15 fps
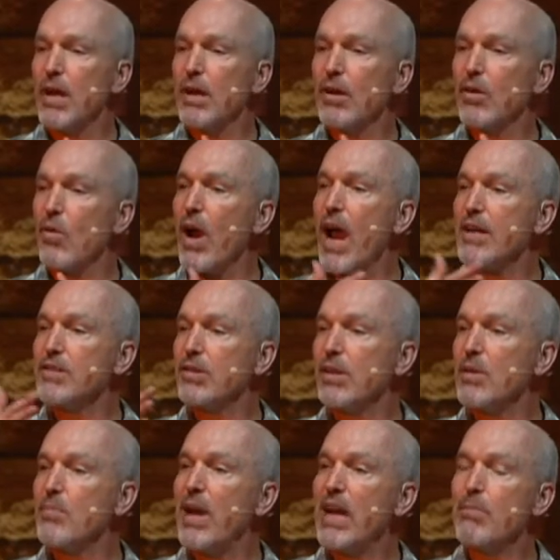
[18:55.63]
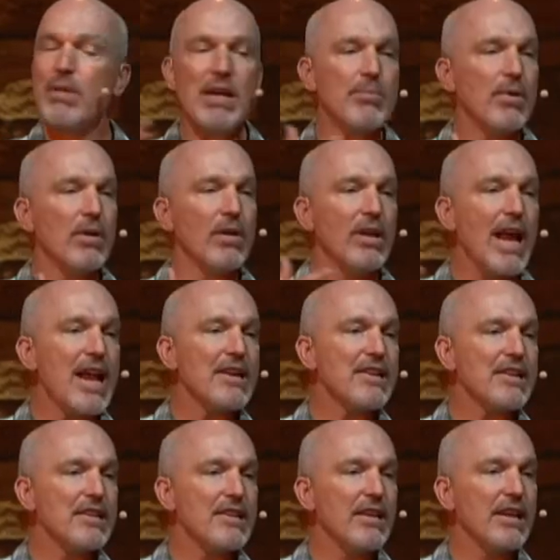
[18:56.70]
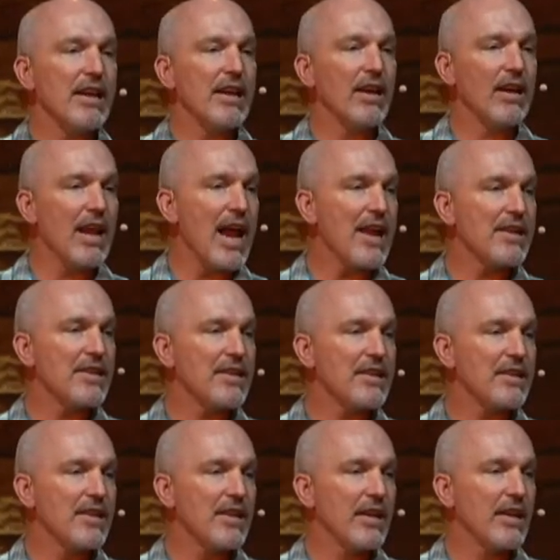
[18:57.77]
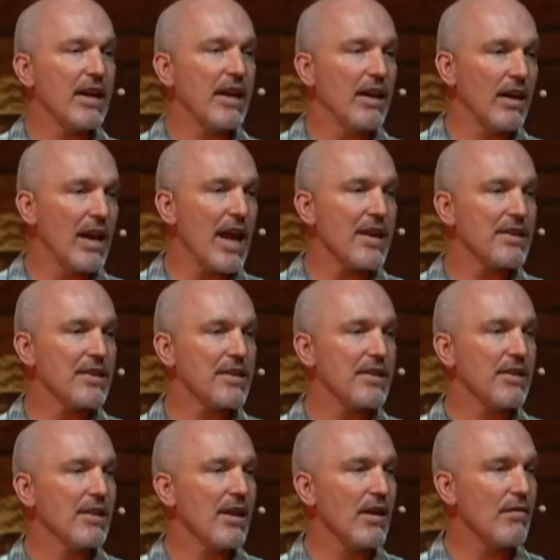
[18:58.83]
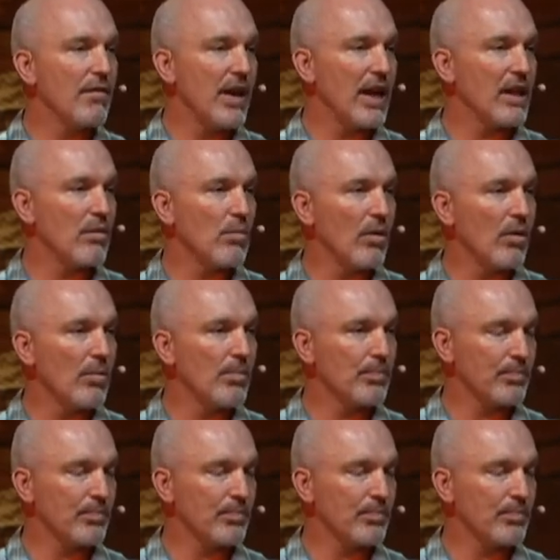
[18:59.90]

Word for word: gradually make people less and less and less available.